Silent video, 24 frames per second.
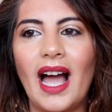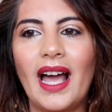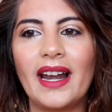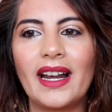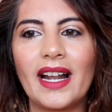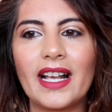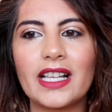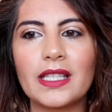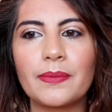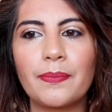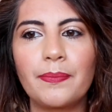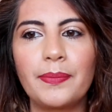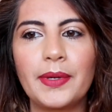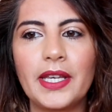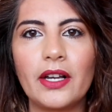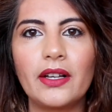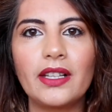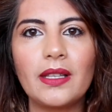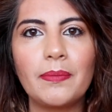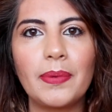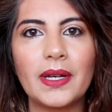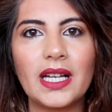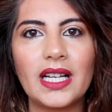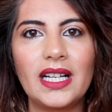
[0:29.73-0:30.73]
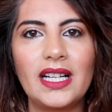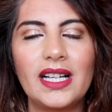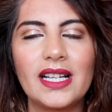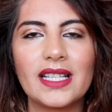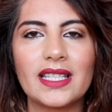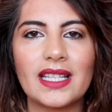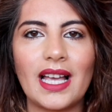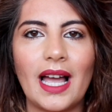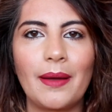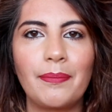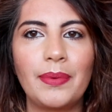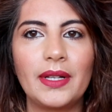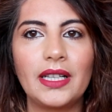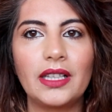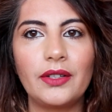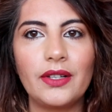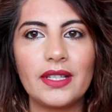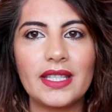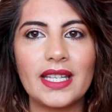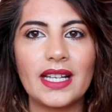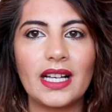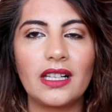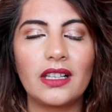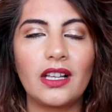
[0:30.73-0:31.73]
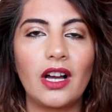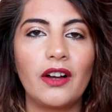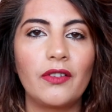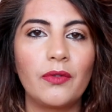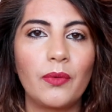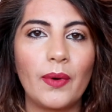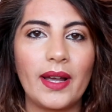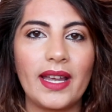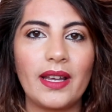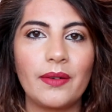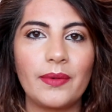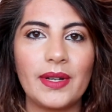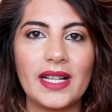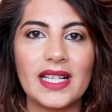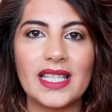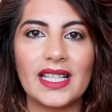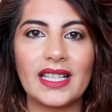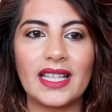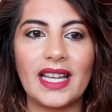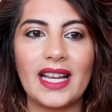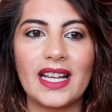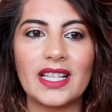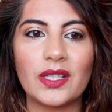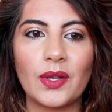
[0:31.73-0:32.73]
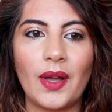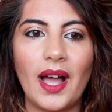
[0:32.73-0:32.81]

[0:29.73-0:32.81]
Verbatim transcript: and that's purely because I've been losing a lot of weight recently,